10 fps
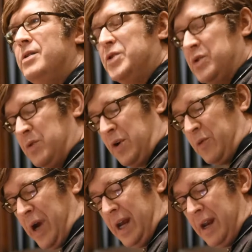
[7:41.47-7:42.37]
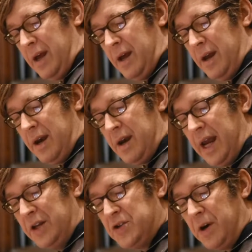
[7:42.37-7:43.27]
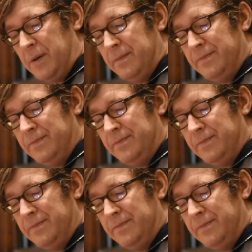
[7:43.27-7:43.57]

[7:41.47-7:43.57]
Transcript: to great nature.